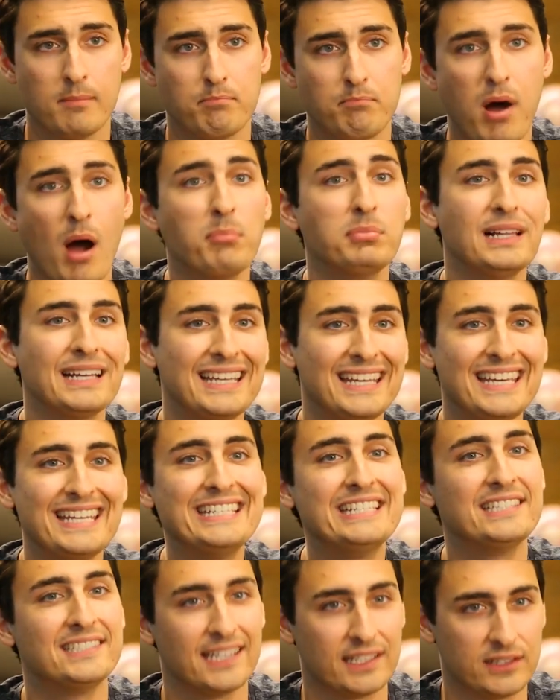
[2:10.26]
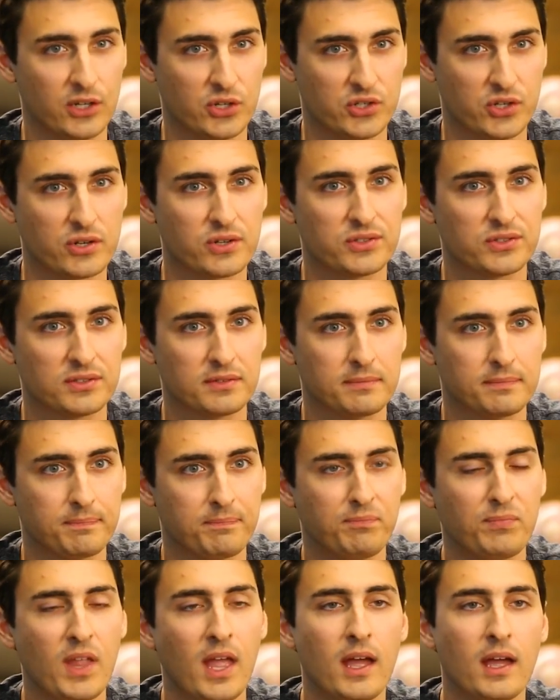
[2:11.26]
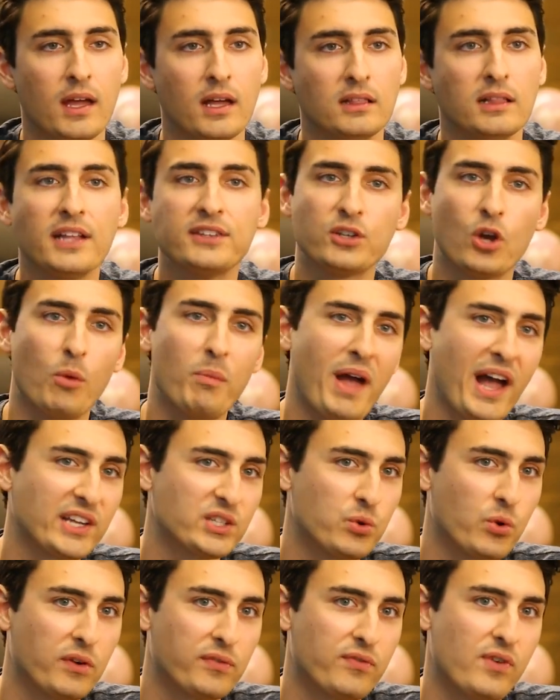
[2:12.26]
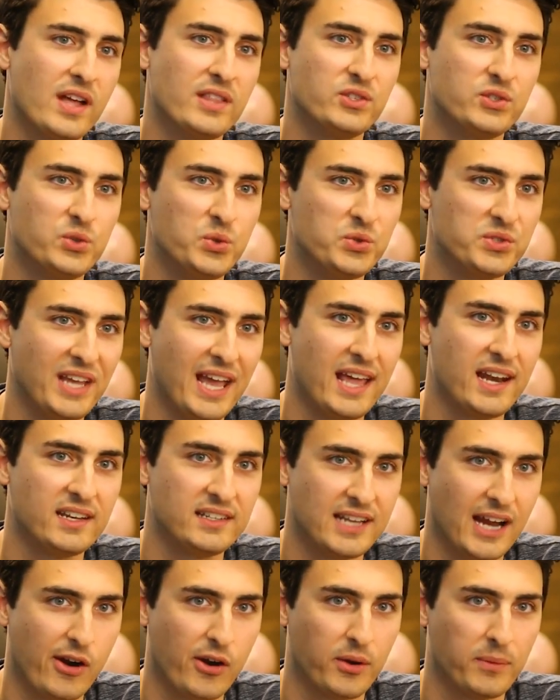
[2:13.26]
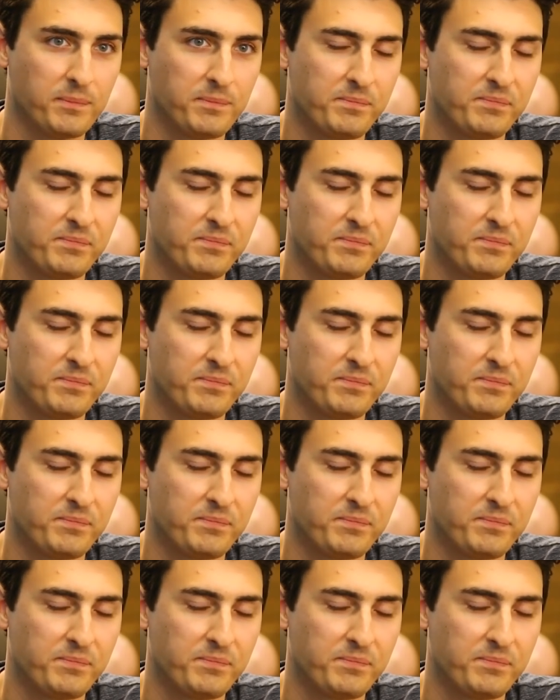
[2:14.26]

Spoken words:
public key signatures. Let's go back to our friends Suzanne and Daryl.